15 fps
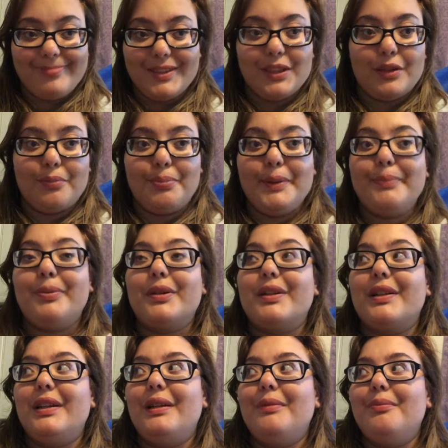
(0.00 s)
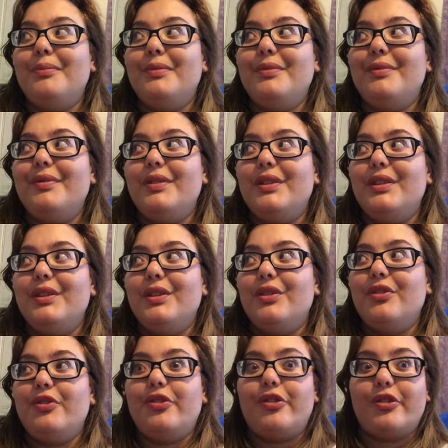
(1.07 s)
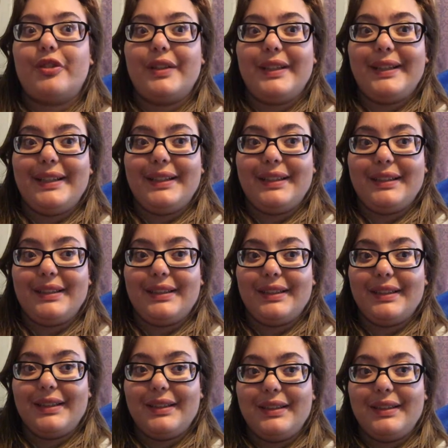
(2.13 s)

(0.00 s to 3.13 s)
You know, people come for a